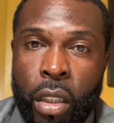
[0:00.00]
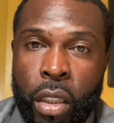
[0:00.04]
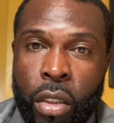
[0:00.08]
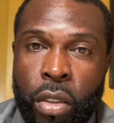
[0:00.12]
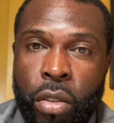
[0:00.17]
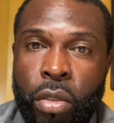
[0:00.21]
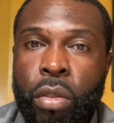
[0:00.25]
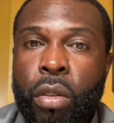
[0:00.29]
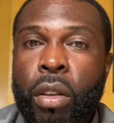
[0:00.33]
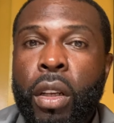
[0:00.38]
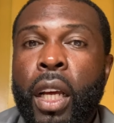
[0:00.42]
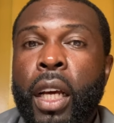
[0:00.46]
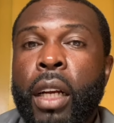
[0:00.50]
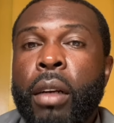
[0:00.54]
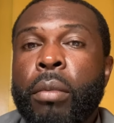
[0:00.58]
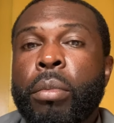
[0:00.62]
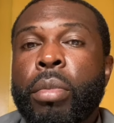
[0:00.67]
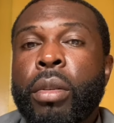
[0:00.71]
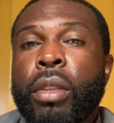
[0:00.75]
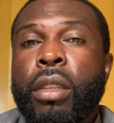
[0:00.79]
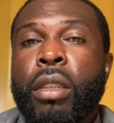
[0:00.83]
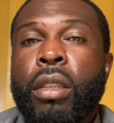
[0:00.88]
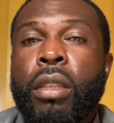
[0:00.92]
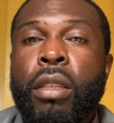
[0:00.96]
So a lot of
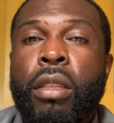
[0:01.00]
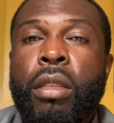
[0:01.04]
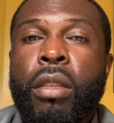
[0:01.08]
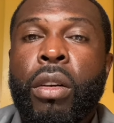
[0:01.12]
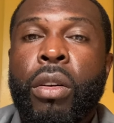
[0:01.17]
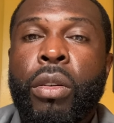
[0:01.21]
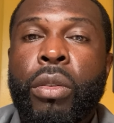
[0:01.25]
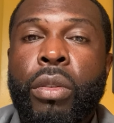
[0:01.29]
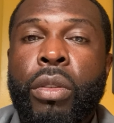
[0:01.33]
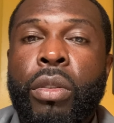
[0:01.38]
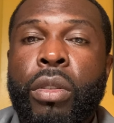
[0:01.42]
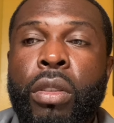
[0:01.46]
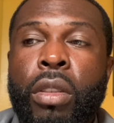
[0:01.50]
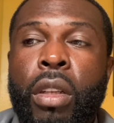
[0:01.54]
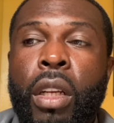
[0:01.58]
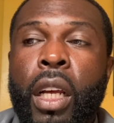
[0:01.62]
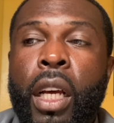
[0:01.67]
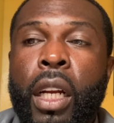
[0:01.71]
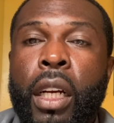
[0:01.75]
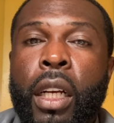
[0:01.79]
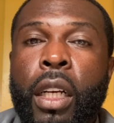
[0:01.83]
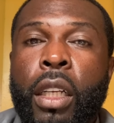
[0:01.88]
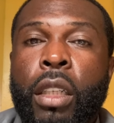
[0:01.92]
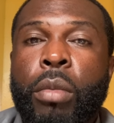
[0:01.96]
business owners, a
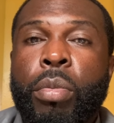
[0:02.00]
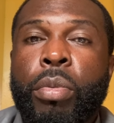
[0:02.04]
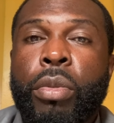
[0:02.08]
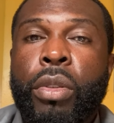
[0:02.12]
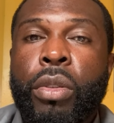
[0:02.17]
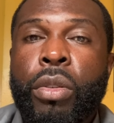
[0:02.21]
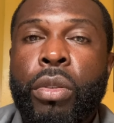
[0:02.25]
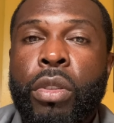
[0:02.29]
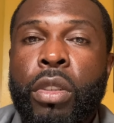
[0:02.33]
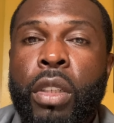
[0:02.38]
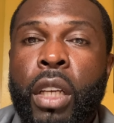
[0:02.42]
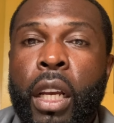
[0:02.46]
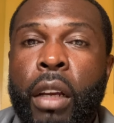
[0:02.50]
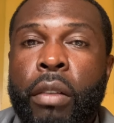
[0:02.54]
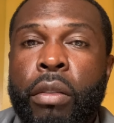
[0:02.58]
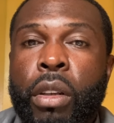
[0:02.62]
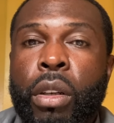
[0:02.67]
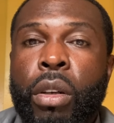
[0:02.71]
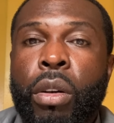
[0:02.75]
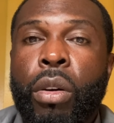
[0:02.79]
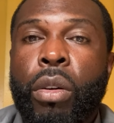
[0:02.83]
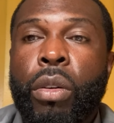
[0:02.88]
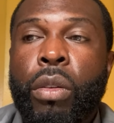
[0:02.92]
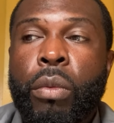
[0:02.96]
lot of entrepreneurs have
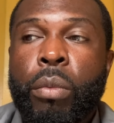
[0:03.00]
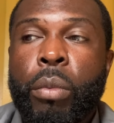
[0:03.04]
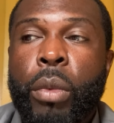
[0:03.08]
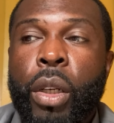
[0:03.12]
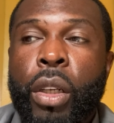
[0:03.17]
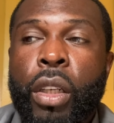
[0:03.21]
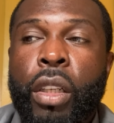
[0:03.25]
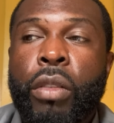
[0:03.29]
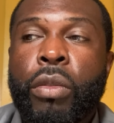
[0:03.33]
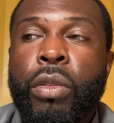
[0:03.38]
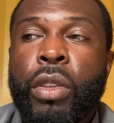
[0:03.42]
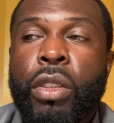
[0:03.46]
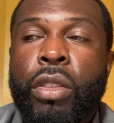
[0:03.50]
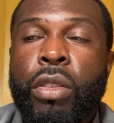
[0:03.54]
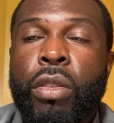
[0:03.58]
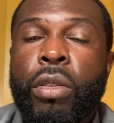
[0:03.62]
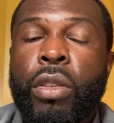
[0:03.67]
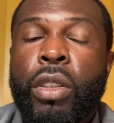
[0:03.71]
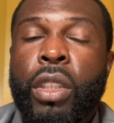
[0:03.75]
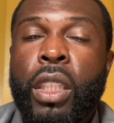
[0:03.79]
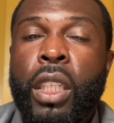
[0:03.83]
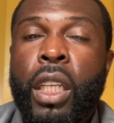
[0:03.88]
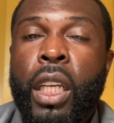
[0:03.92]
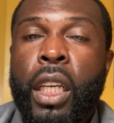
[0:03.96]
their own market
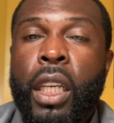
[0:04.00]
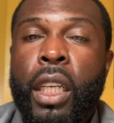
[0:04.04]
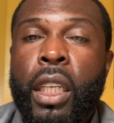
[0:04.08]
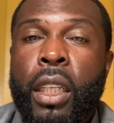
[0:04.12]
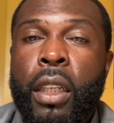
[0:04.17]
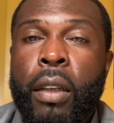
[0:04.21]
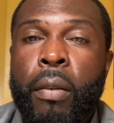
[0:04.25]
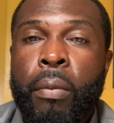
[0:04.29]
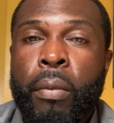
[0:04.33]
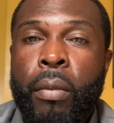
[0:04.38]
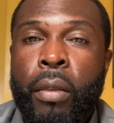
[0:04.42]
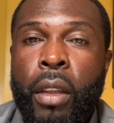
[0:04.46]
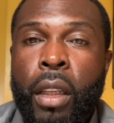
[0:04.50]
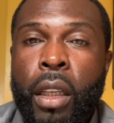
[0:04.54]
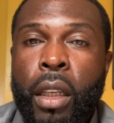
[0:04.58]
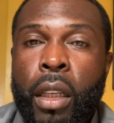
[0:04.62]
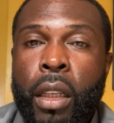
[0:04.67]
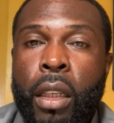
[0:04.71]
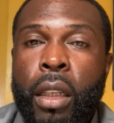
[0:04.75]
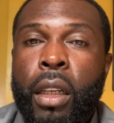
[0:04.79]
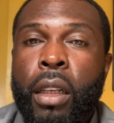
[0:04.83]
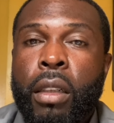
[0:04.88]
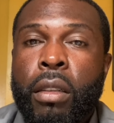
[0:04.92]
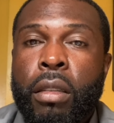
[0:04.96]
research in hand.
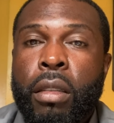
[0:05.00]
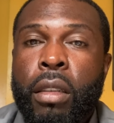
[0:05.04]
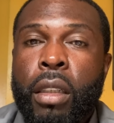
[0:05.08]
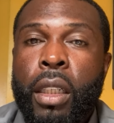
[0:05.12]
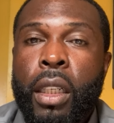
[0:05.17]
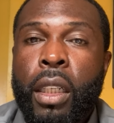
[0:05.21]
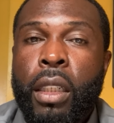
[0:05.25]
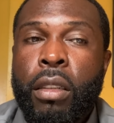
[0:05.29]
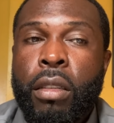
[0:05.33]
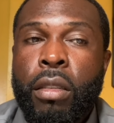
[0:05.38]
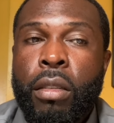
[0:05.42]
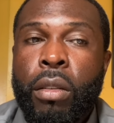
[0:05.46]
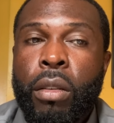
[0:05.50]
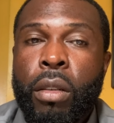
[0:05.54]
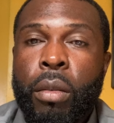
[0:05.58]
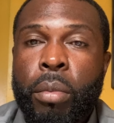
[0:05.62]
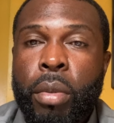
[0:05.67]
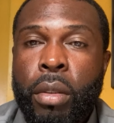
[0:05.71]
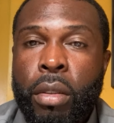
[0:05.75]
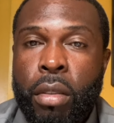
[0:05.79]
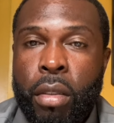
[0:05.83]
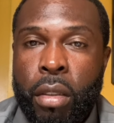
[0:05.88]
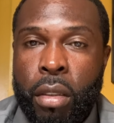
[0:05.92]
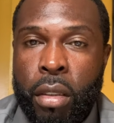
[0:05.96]
Not saying that it's going to
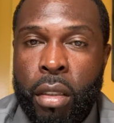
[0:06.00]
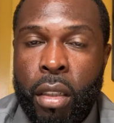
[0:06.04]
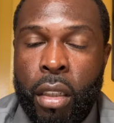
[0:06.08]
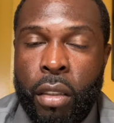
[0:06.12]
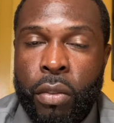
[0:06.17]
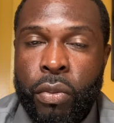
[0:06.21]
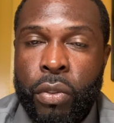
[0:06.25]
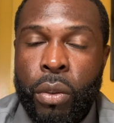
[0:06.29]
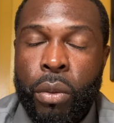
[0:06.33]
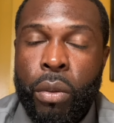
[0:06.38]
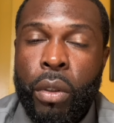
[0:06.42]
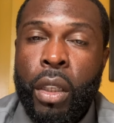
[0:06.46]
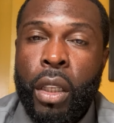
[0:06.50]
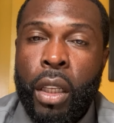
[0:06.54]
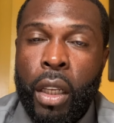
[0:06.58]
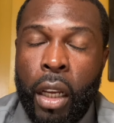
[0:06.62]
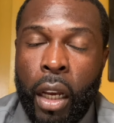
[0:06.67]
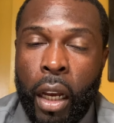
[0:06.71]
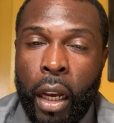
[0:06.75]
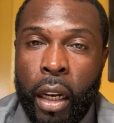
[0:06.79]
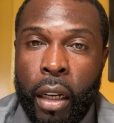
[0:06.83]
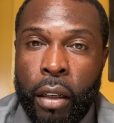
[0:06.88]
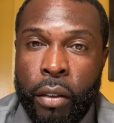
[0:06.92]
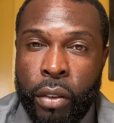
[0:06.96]
be successful,
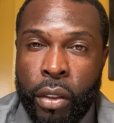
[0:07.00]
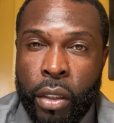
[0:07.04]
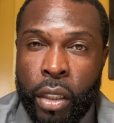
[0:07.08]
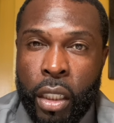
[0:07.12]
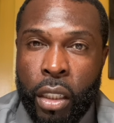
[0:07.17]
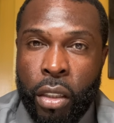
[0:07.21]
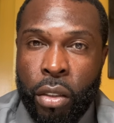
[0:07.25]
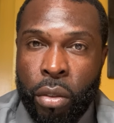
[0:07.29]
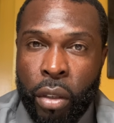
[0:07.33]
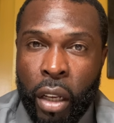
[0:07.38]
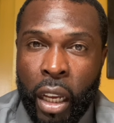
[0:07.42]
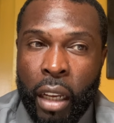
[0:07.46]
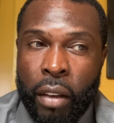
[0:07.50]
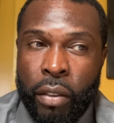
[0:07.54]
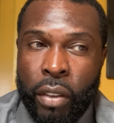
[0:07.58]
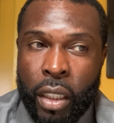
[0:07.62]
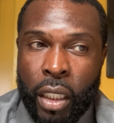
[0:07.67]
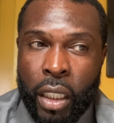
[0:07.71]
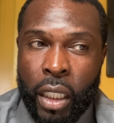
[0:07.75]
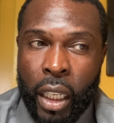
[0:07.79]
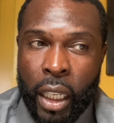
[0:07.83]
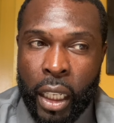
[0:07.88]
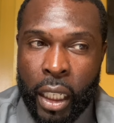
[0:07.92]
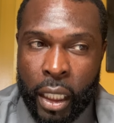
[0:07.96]
however, they do have it
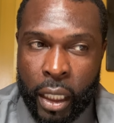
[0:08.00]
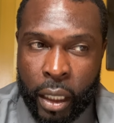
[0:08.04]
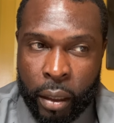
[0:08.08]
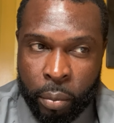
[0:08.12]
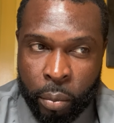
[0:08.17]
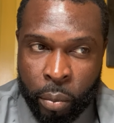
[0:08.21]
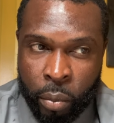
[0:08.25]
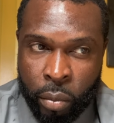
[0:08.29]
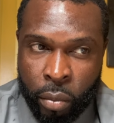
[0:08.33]
in hand.